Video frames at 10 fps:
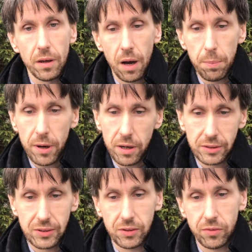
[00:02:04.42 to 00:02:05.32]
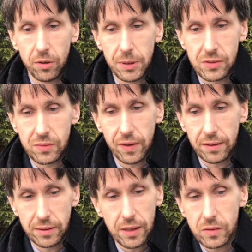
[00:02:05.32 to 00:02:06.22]
apart from its
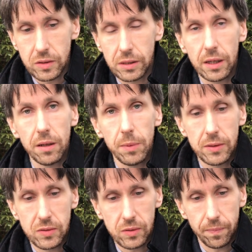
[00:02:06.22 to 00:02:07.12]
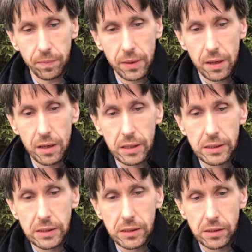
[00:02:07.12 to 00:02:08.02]
fantastic elements,
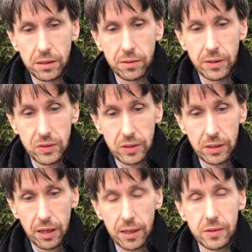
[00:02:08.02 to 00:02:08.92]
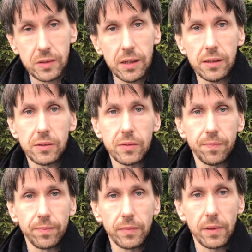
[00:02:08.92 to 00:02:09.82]
we see a sad
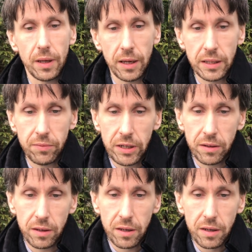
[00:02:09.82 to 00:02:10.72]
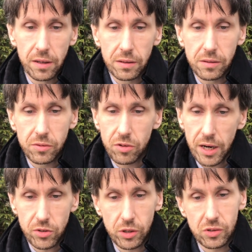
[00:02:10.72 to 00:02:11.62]
and even
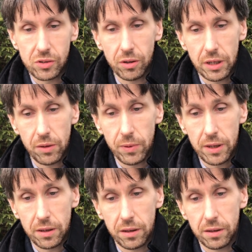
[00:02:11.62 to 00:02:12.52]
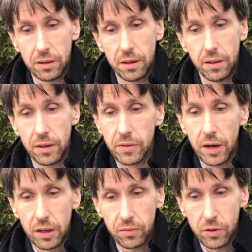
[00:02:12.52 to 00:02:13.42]
tragic story where the
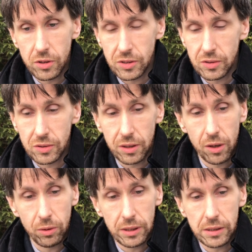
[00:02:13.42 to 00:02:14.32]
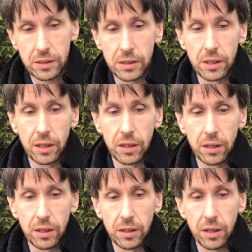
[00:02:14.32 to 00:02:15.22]
dark forces slowly
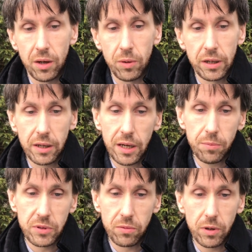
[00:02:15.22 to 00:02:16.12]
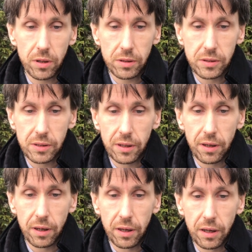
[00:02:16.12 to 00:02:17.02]
overcame the world
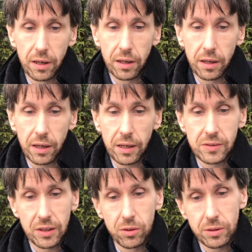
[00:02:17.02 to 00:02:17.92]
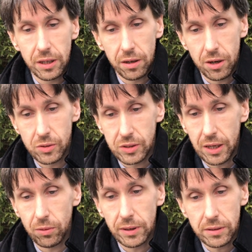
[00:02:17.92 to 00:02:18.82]
and the good heroes
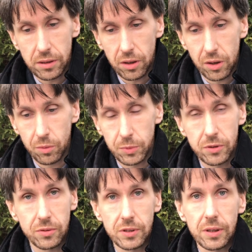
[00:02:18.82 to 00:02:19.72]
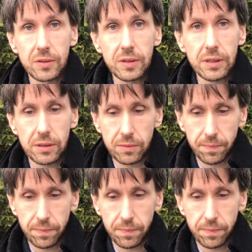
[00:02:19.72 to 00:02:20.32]
have little hope to succeed.